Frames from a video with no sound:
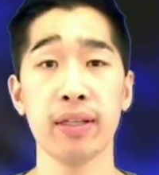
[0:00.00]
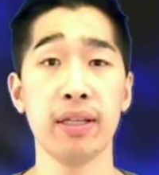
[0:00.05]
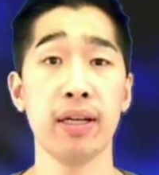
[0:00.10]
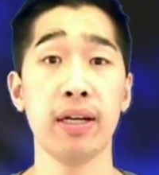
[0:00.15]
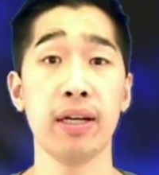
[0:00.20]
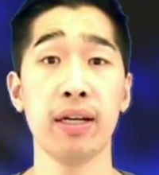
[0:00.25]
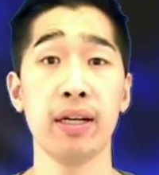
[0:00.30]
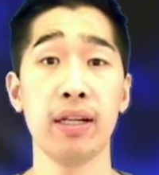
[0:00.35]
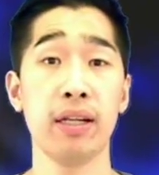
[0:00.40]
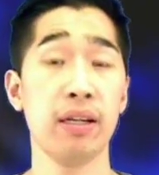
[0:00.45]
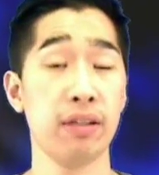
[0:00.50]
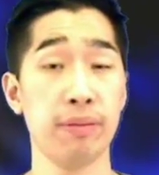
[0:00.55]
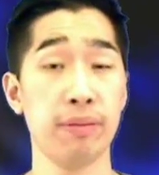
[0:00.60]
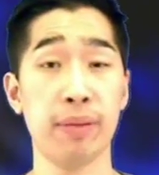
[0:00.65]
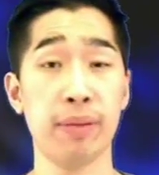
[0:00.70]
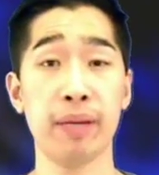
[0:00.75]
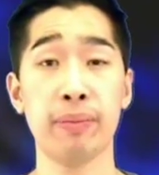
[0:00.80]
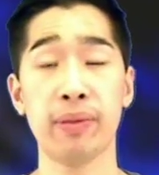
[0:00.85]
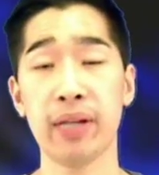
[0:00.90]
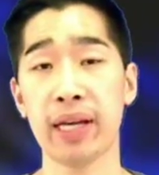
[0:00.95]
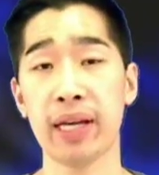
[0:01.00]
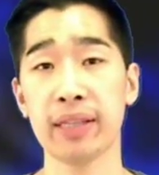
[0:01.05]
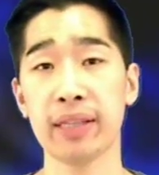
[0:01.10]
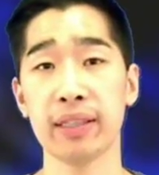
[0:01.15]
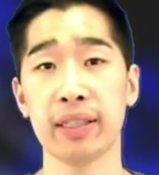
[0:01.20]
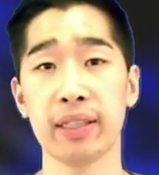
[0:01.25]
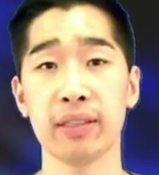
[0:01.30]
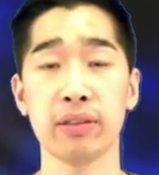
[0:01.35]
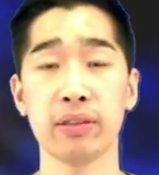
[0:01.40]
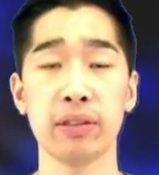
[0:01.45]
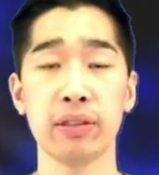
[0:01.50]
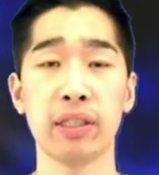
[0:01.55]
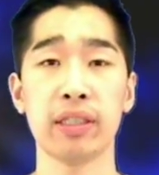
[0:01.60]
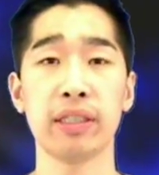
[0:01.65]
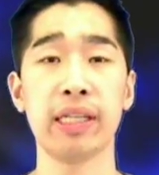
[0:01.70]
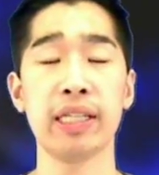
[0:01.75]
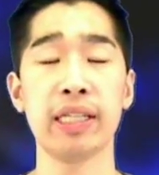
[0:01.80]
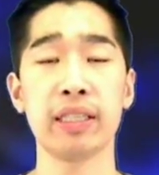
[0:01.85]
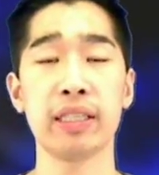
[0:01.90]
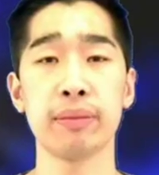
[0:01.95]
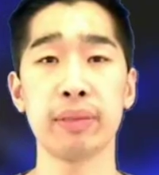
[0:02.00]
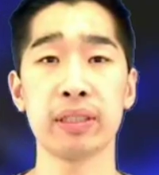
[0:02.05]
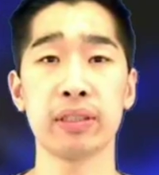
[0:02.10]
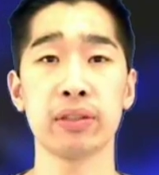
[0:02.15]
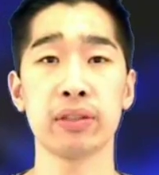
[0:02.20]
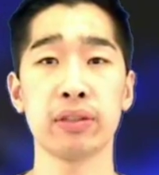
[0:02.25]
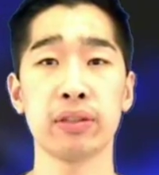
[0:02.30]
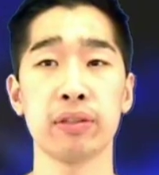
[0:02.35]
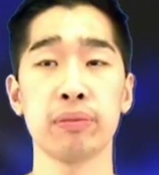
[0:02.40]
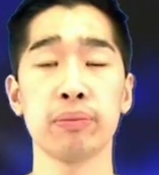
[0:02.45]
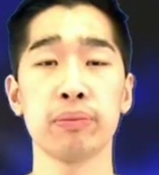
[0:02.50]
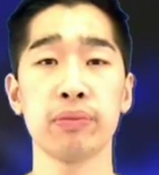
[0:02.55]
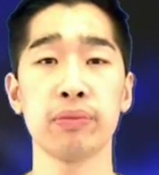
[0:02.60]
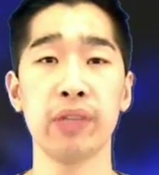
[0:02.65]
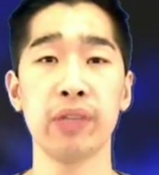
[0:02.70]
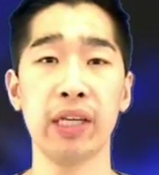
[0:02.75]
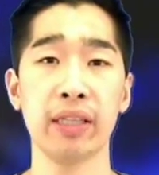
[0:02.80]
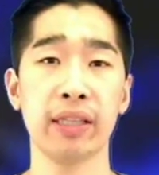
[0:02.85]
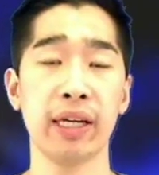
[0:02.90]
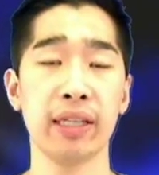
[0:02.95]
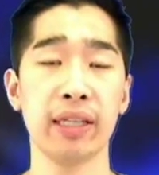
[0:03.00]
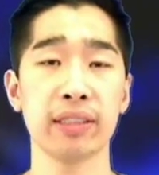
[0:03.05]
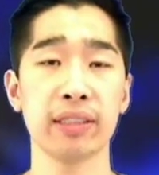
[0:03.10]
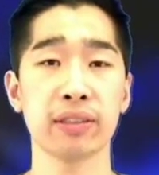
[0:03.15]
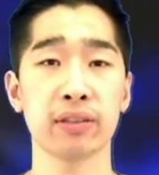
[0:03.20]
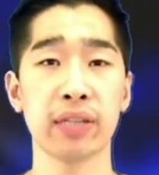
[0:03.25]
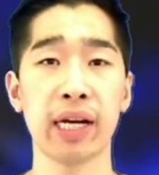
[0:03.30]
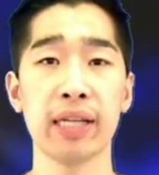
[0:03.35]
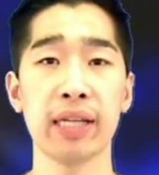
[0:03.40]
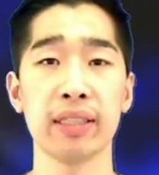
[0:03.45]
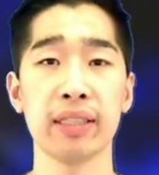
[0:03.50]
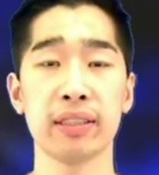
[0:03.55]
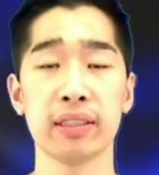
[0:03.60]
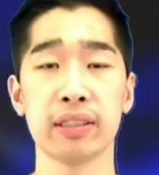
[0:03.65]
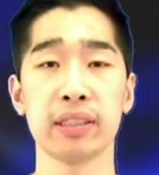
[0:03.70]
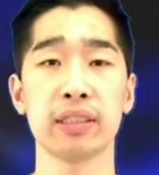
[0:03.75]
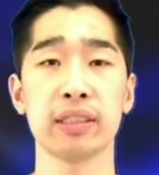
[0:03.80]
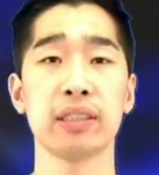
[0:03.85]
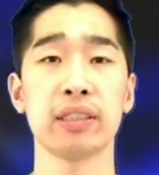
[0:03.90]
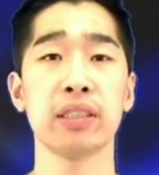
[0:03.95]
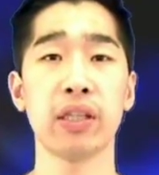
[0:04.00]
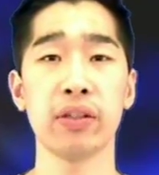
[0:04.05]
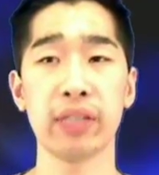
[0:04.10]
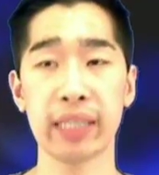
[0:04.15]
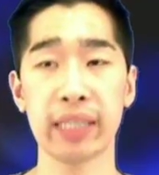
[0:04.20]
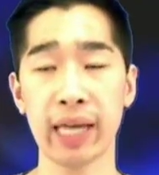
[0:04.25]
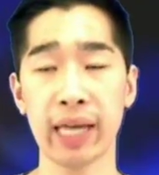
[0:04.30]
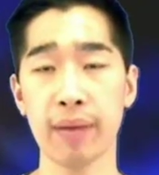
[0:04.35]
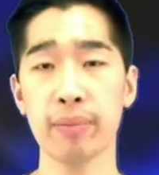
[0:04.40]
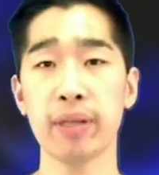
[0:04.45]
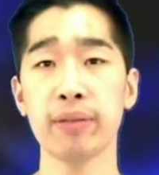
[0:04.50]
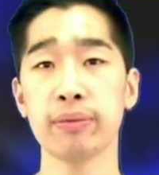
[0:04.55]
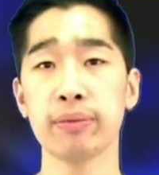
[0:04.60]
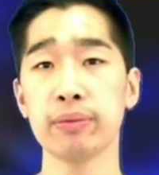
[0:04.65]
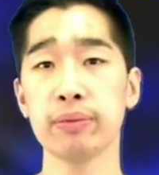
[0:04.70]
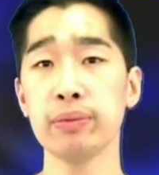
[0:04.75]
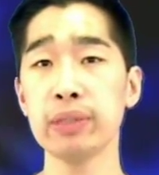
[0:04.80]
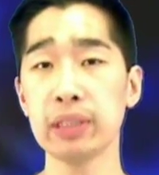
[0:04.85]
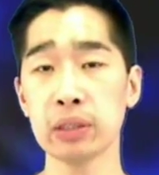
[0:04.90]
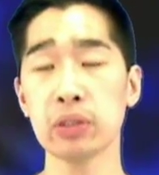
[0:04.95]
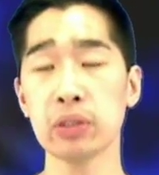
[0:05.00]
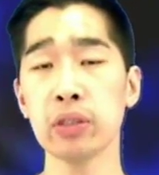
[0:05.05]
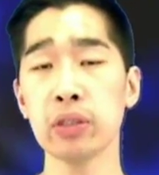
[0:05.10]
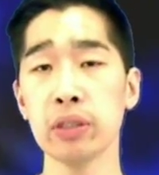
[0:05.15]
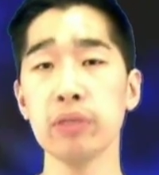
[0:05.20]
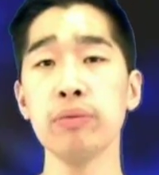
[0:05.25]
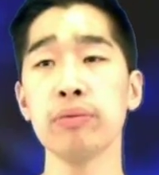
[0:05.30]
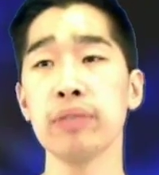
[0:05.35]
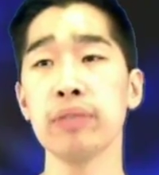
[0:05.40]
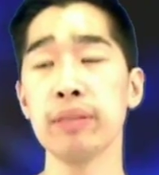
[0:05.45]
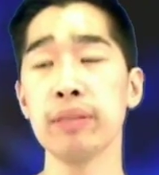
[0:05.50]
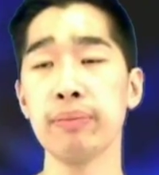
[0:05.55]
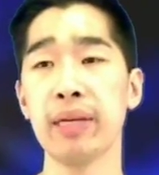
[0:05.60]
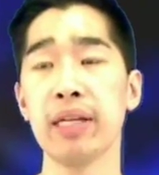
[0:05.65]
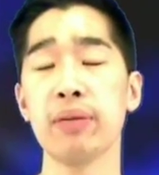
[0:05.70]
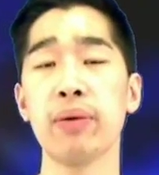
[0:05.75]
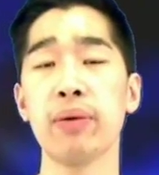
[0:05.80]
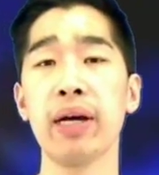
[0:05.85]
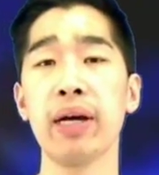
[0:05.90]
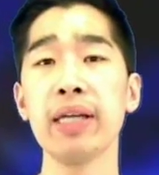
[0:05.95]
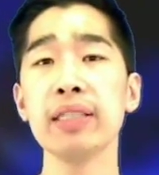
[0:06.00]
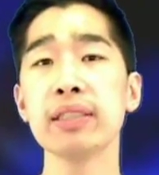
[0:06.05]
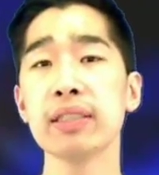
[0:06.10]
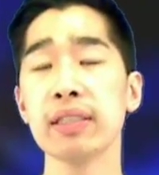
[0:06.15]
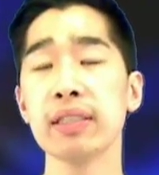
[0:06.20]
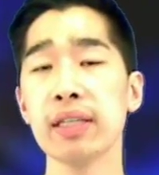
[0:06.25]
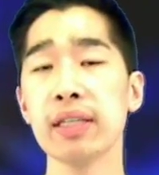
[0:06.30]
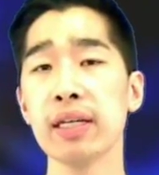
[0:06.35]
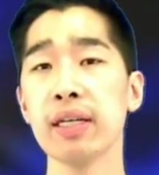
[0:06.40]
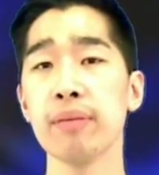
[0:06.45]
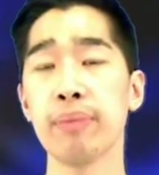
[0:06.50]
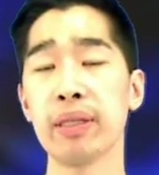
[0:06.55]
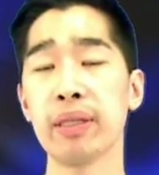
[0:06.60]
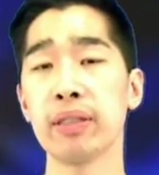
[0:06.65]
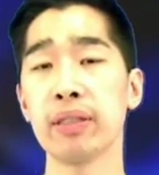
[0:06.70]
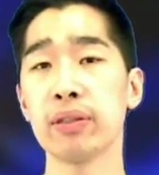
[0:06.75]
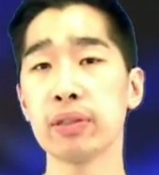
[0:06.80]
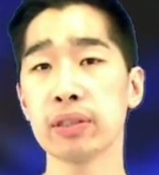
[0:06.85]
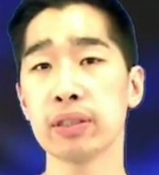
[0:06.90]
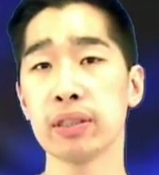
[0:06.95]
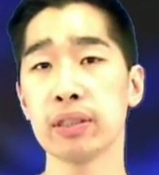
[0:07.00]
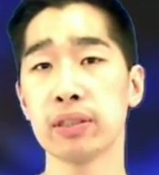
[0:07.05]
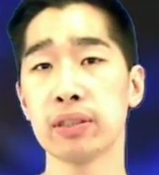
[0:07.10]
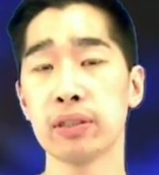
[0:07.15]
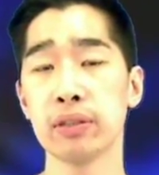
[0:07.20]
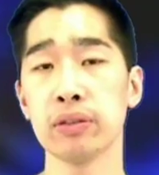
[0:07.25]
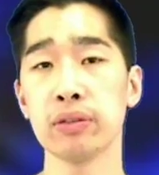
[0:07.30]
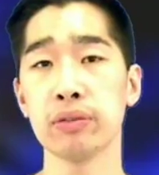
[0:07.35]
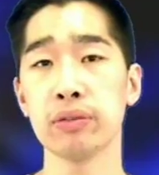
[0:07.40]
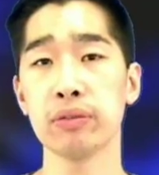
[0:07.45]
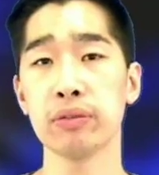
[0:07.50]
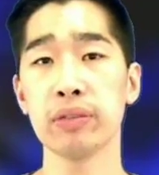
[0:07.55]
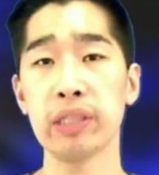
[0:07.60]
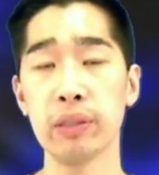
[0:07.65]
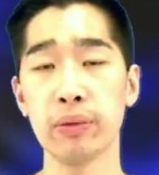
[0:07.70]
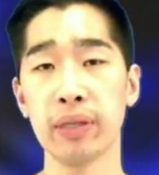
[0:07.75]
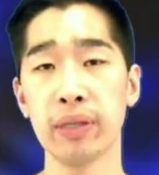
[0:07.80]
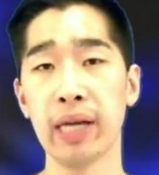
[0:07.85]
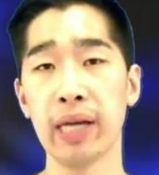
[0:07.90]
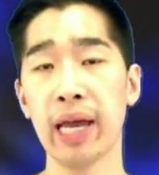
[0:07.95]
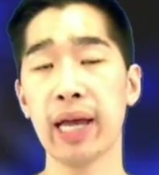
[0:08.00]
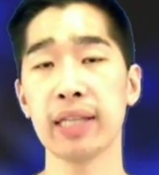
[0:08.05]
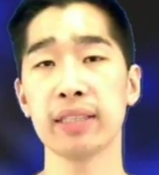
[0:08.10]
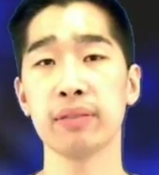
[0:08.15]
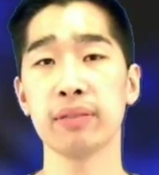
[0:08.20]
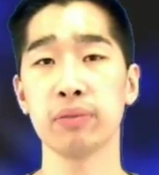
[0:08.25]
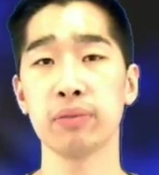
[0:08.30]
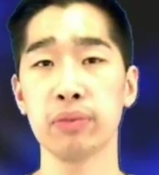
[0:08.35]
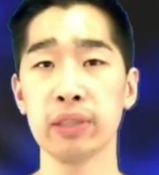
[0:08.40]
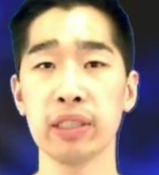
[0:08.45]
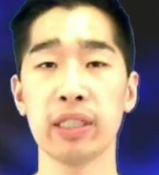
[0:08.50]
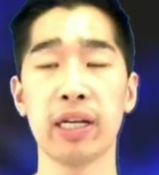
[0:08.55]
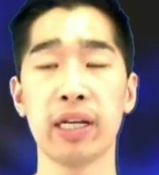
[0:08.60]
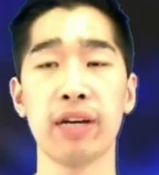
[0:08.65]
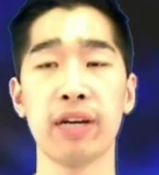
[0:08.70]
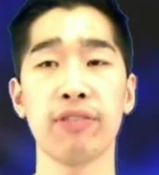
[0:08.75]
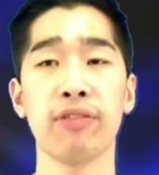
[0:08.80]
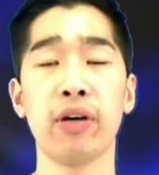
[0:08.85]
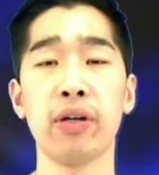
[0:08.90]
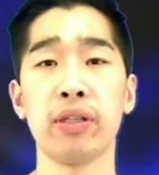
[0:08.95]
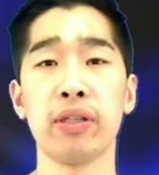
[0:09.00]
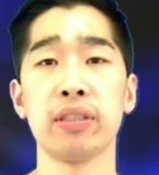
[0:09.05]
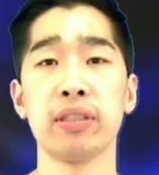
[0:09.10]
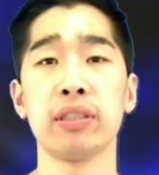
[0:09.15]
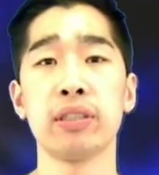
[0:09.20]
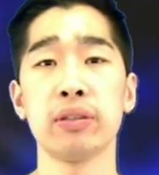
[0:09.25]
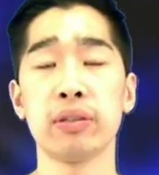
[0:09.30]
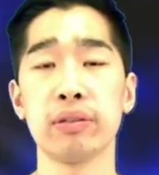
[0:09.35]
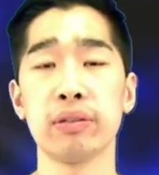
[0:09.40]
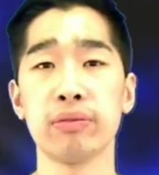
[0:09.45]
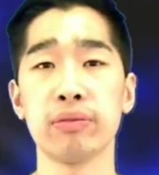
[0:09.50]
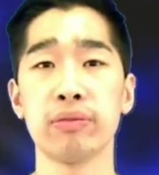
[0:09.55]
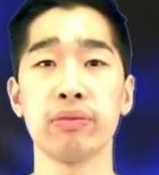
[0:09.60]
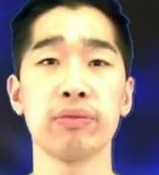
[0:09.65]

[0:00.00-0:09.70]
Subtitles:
A lot of people out there, or a lot of e-commerce stores, think that it's great to just show the camera, which is good in many ways, but also too, you want to add some real life photos to it.